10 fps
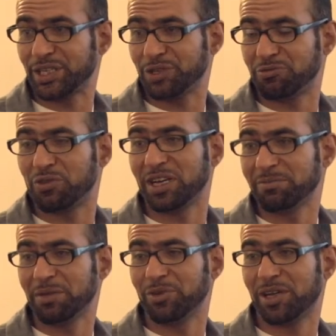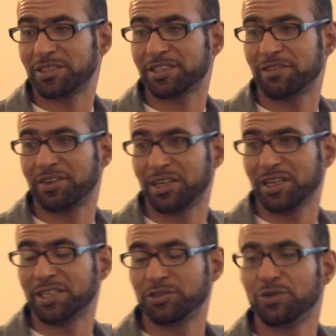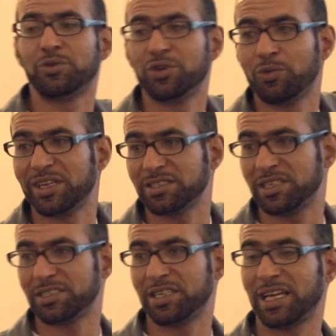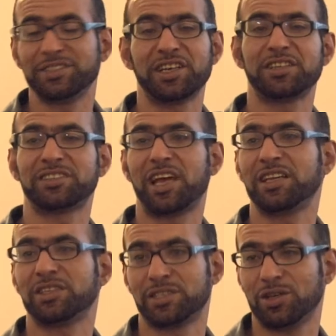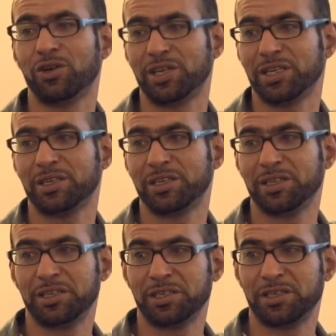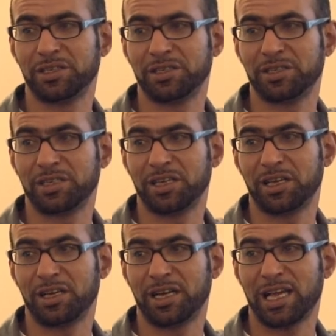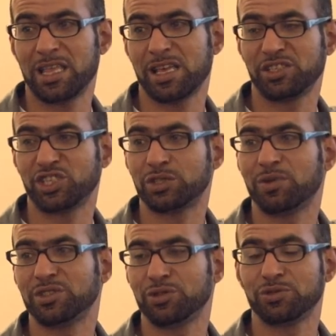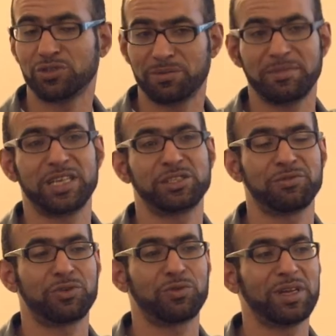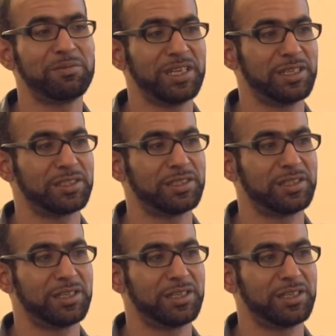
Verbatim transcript: of why people are suffering and no one is listening and they are dying slowly. And I just want you to imagine for one minute